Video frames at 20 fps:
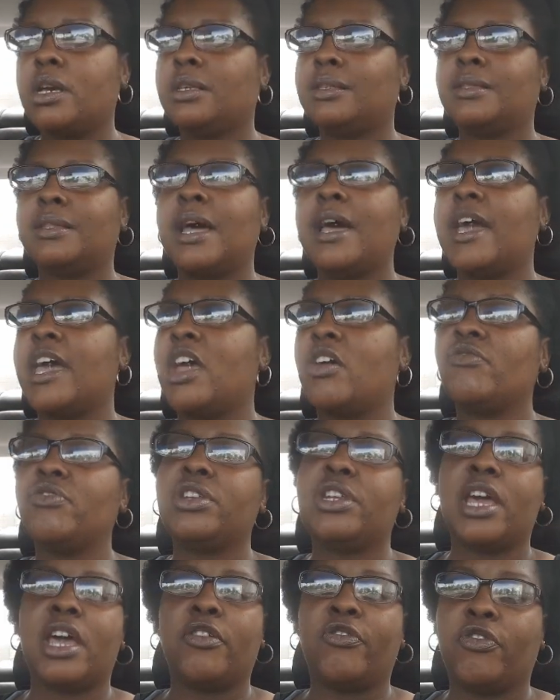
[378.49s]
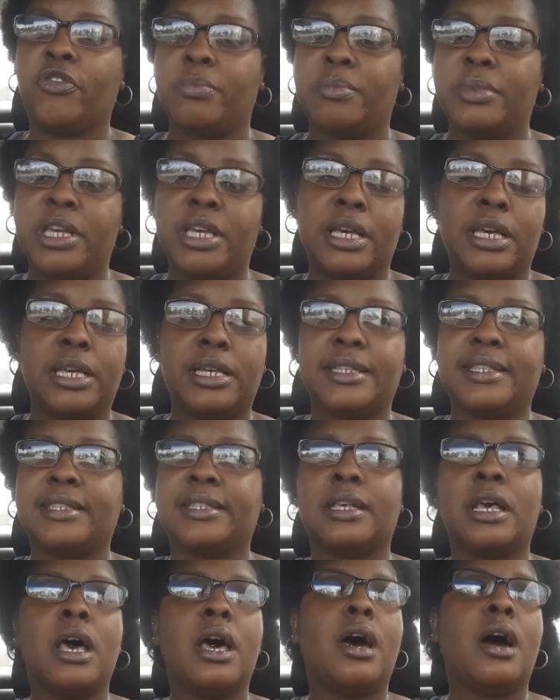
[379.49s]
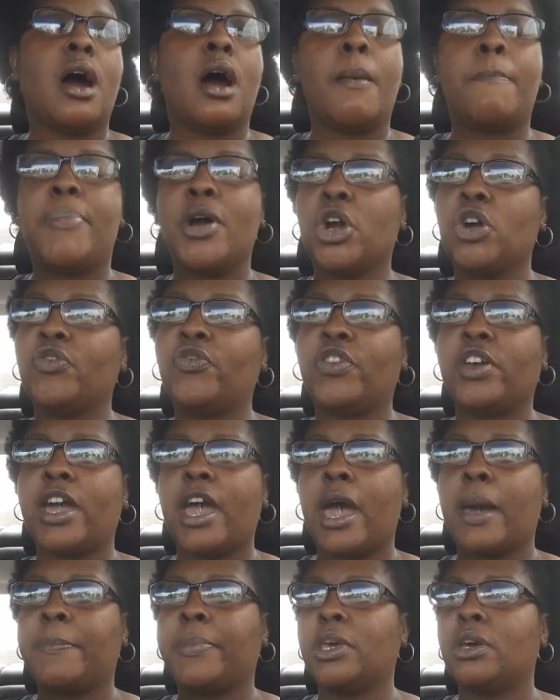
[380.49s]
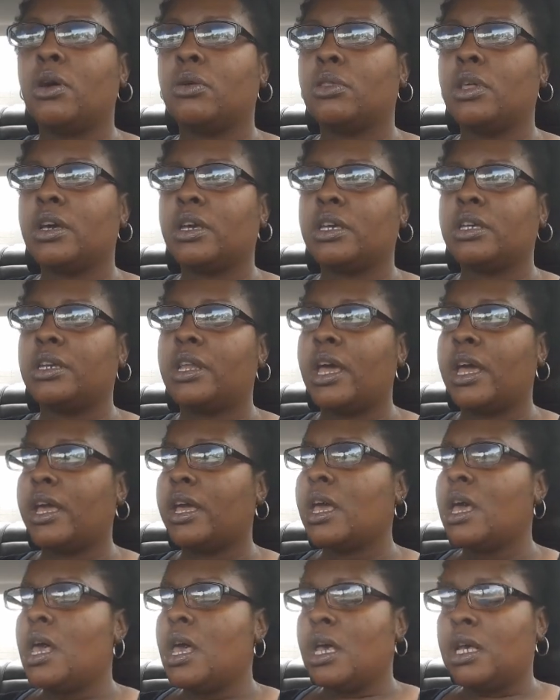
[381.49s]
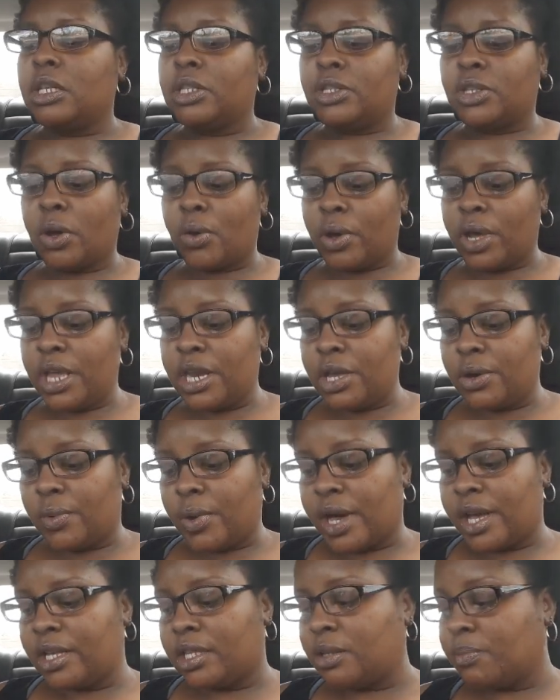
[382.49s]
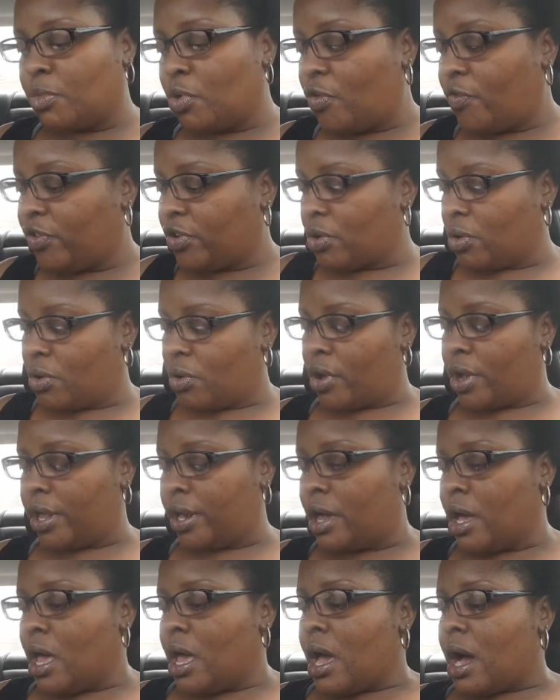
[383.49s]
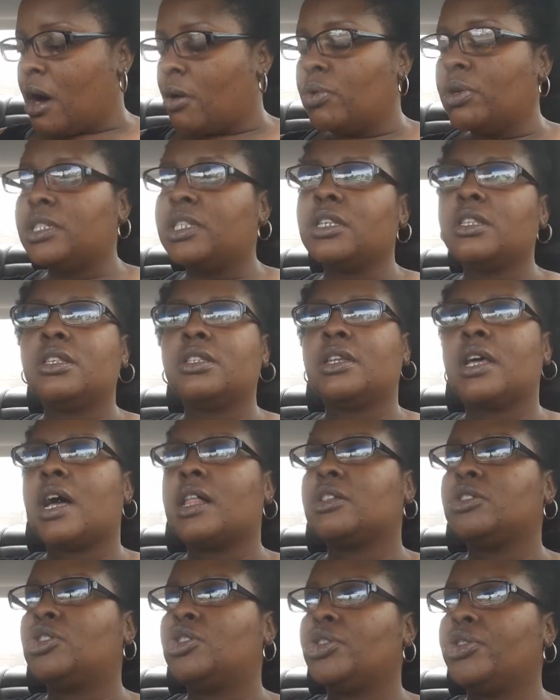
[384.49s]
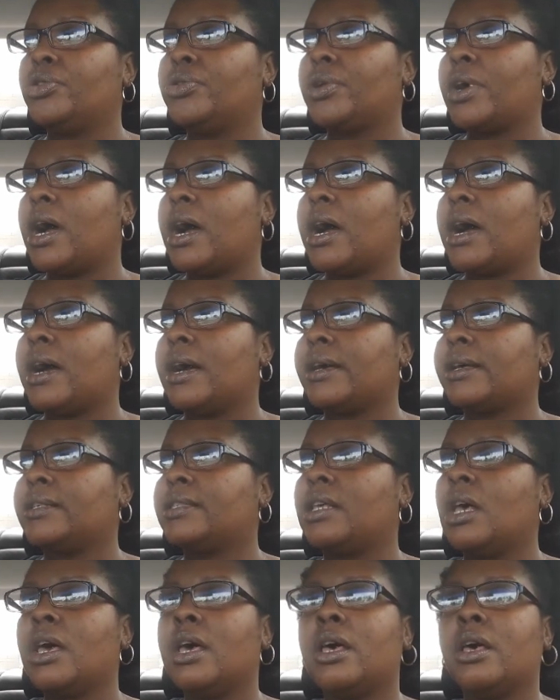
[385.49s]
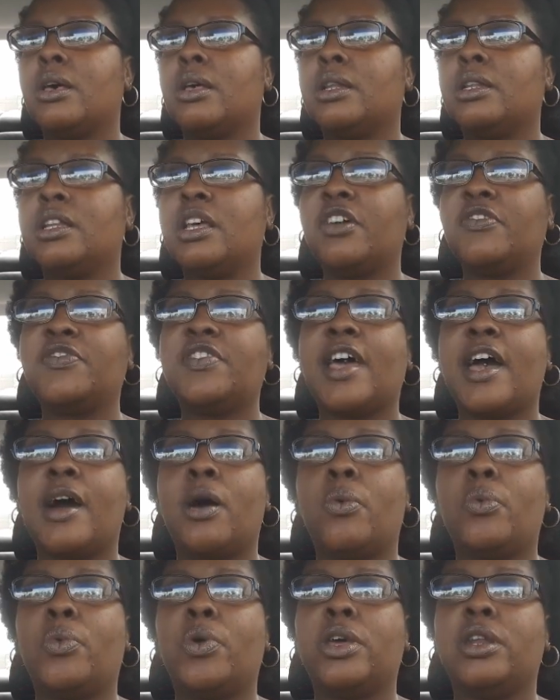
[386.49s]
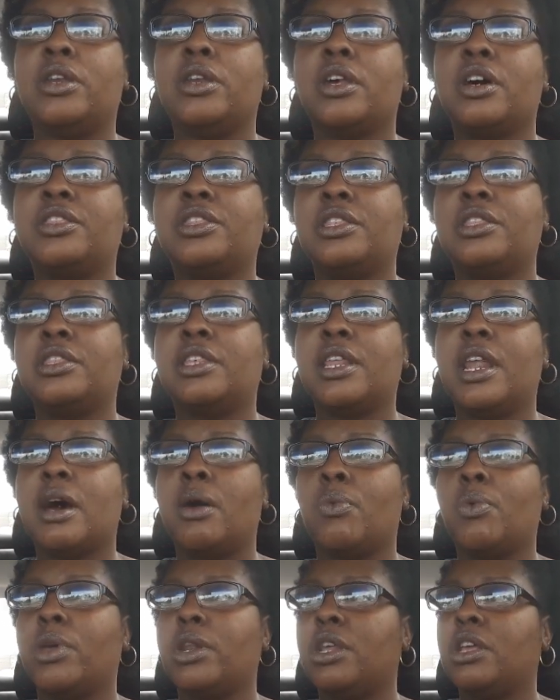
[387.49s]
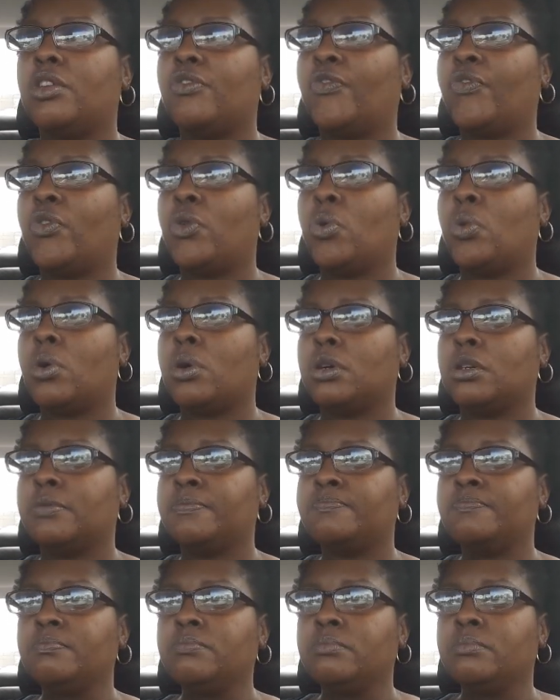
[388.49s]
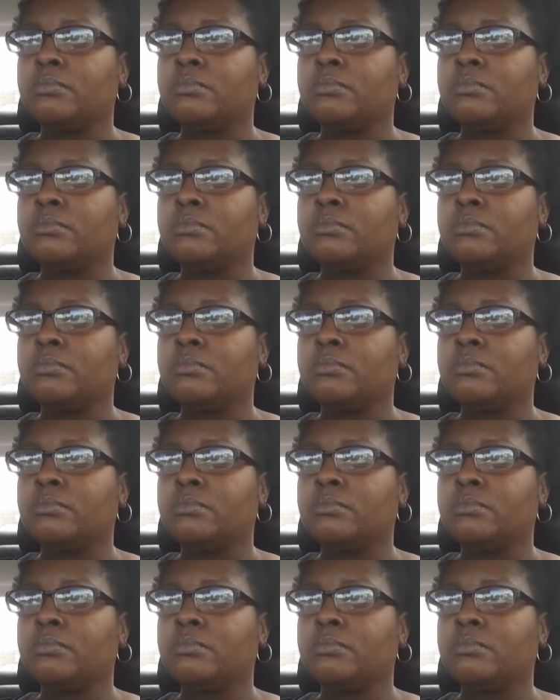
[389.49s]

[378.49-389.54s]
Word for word: Because that every day for me is a perfect happy-go-lucky day. So anyways, moving on. I went to the Dollar Tree, you guys. Left out with nothing that I went in for.